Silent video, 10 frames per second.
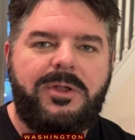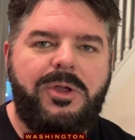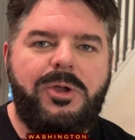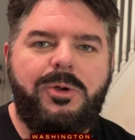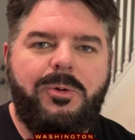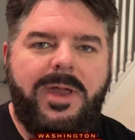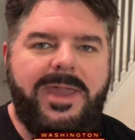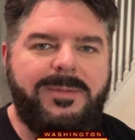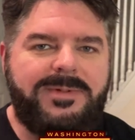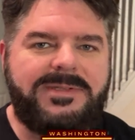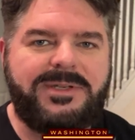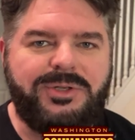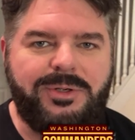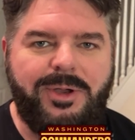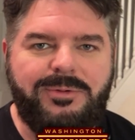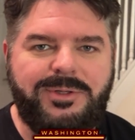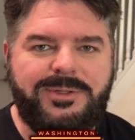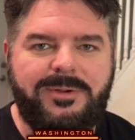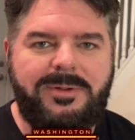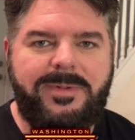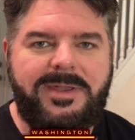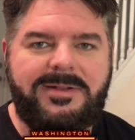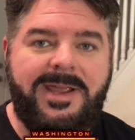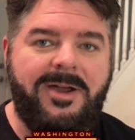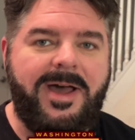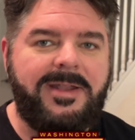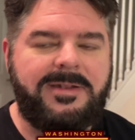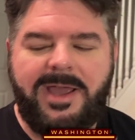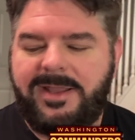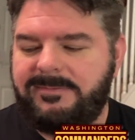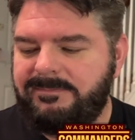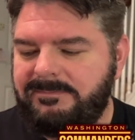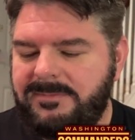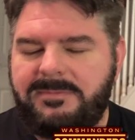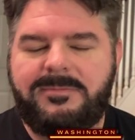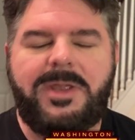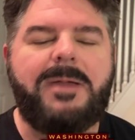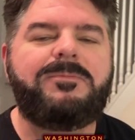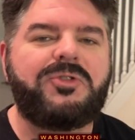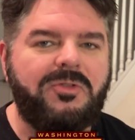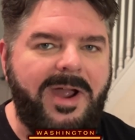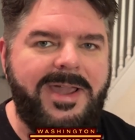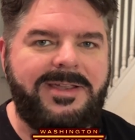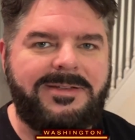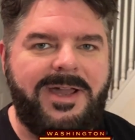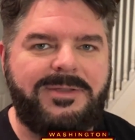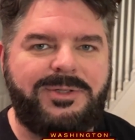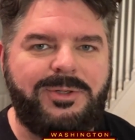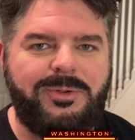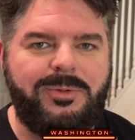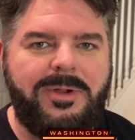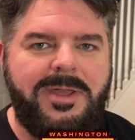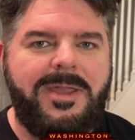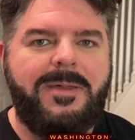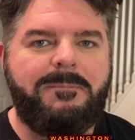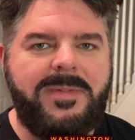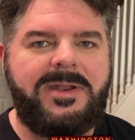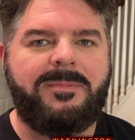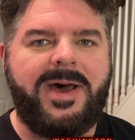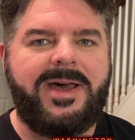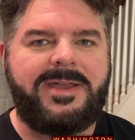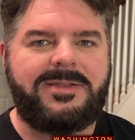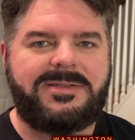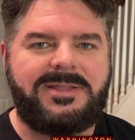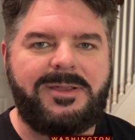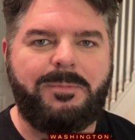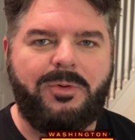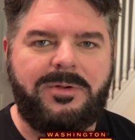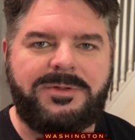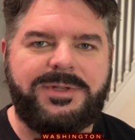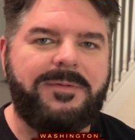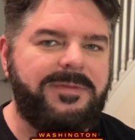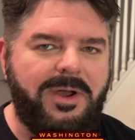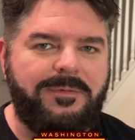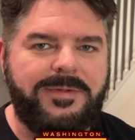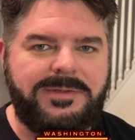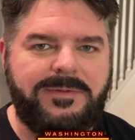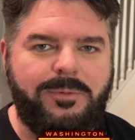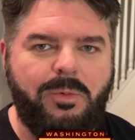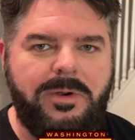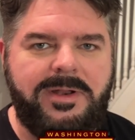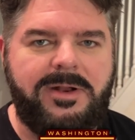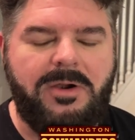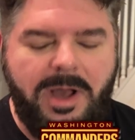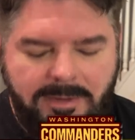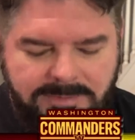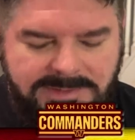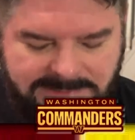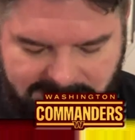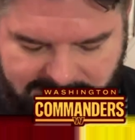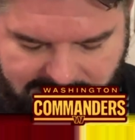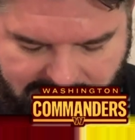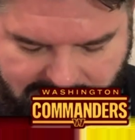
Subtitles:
who a position coach is going to be. Now, I'm trying not to minimize the importance of an offensive coordinator. Obviously,